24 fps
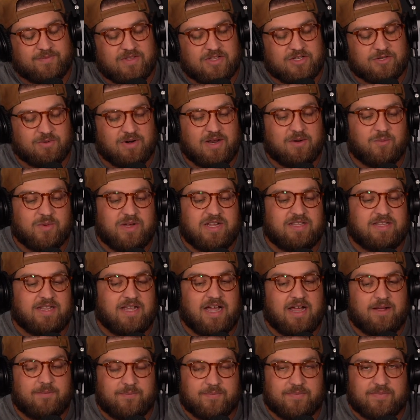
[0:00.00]
So when I read
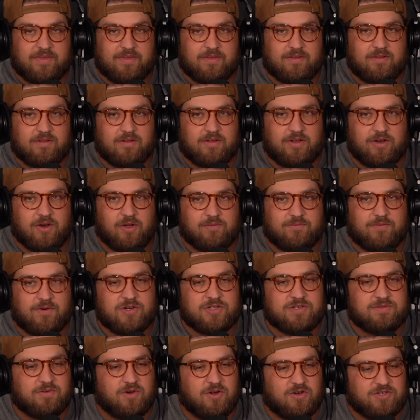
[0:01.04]
that, mm. you know,
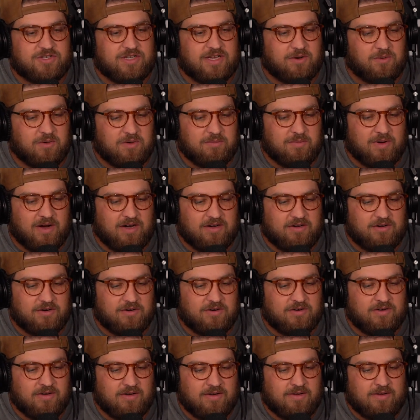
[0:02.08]
first of all, it's like a
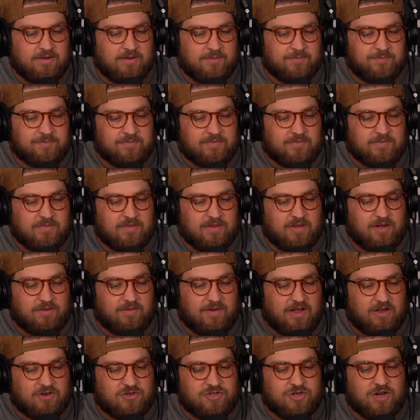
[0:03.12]
reminder of
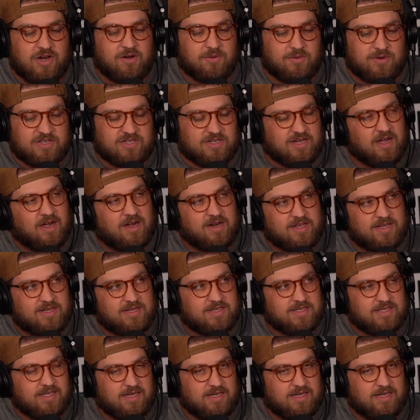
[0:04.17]
how generous God is.